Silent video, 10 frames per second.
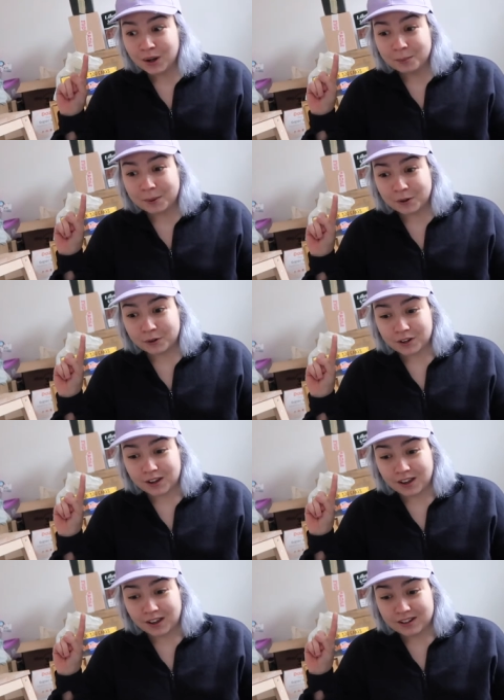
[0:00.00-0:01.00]
We
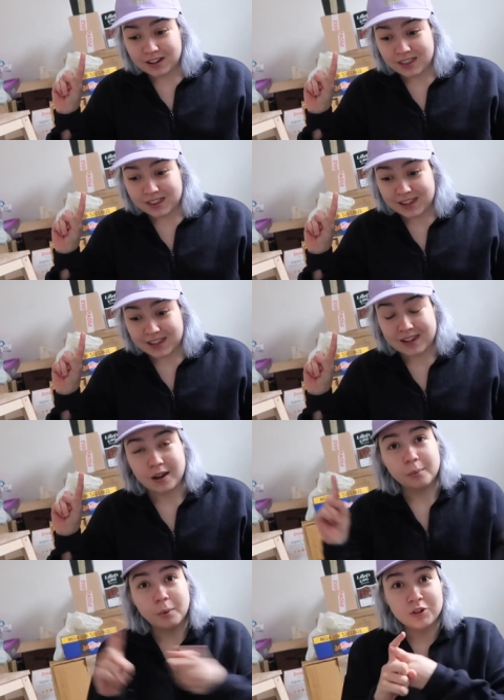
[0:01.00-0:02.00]
ordered
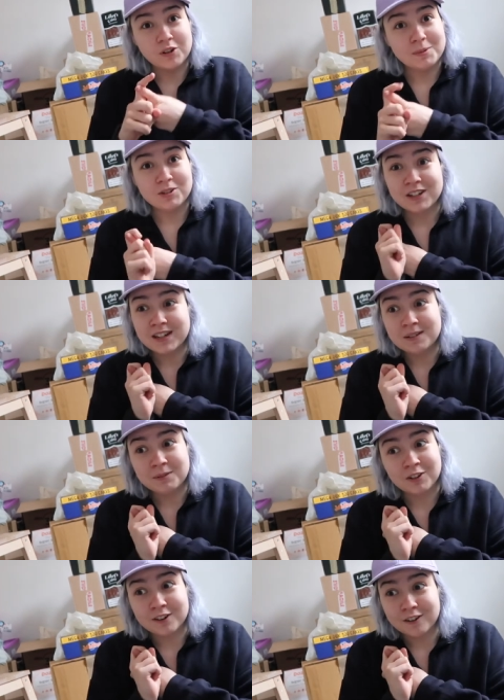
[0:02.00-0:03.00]
the washing machine,
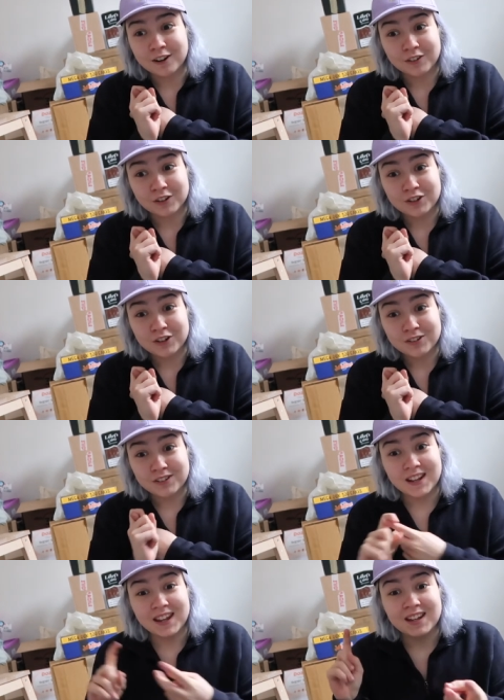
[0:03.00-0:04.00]
which will arrive on
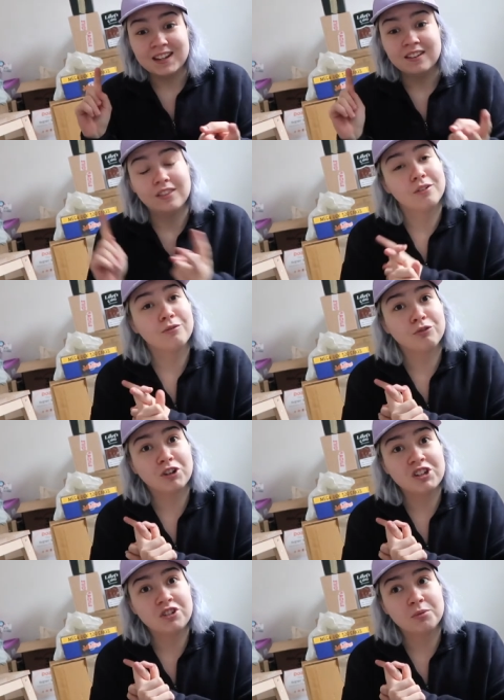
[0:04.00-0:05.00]
Tuesday, the
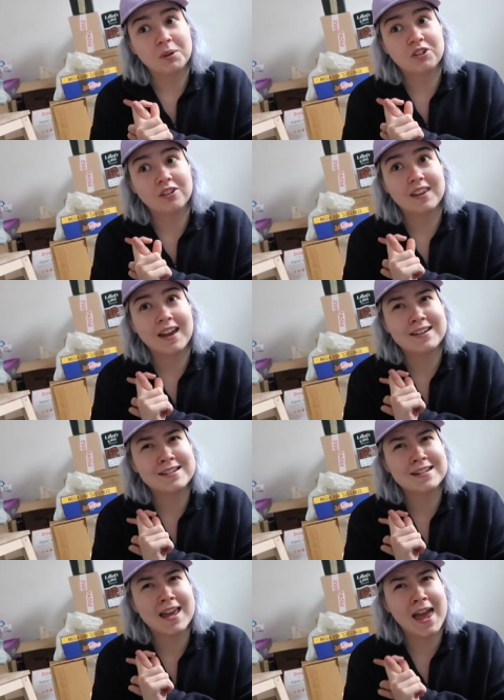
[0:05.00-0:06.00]
fridge, which
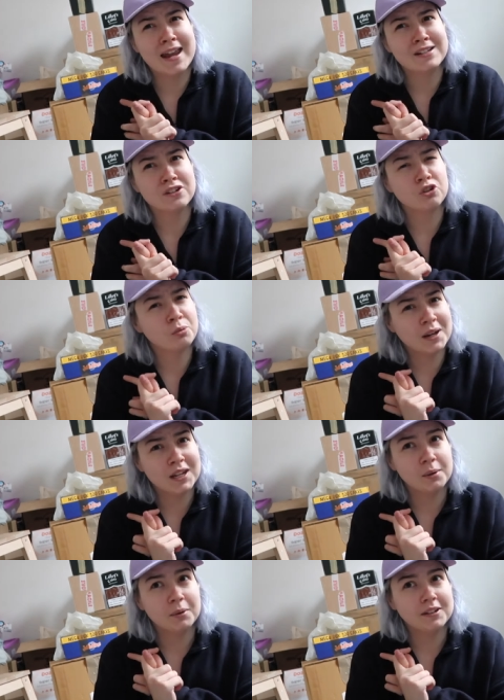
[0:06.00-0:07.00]
said 10 to
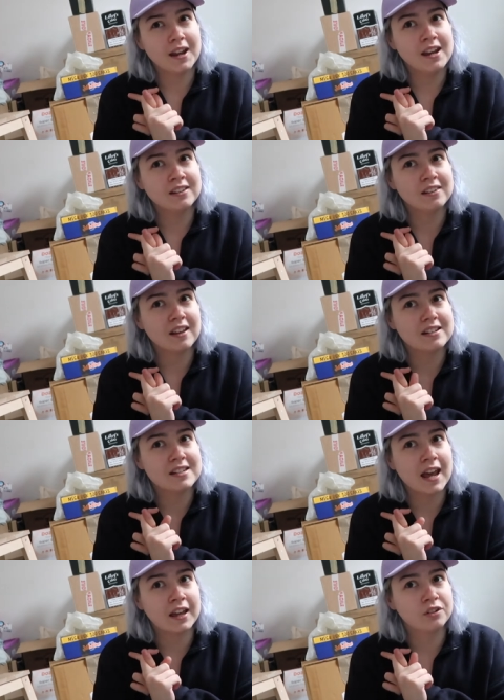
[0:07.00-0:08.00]
21 days, and then
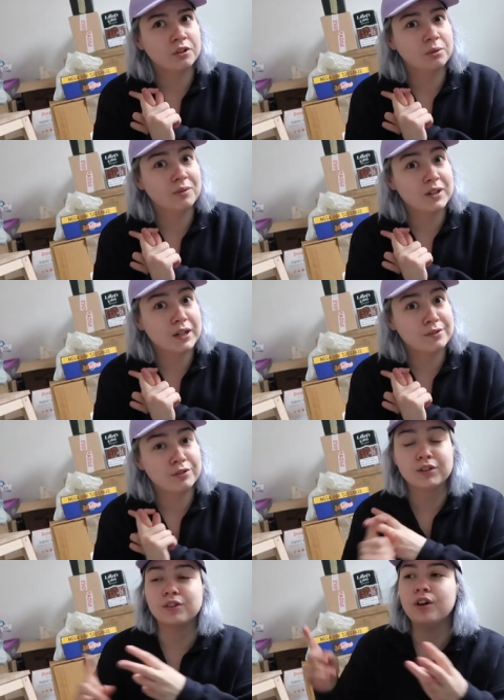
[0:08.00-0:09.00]
text us with a
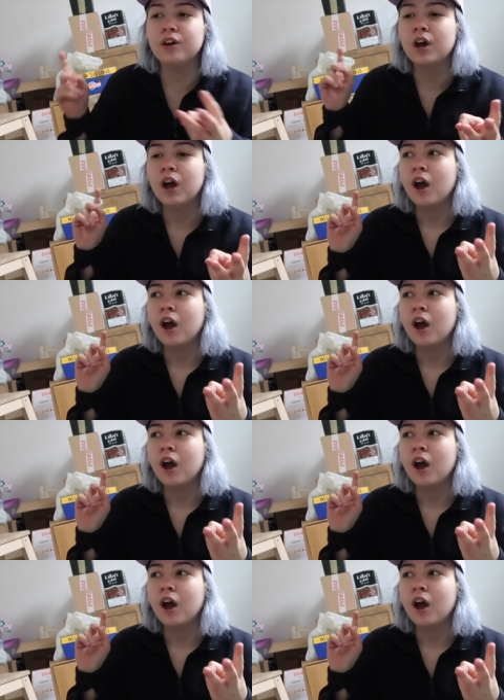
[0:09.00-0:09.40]
delivery slot.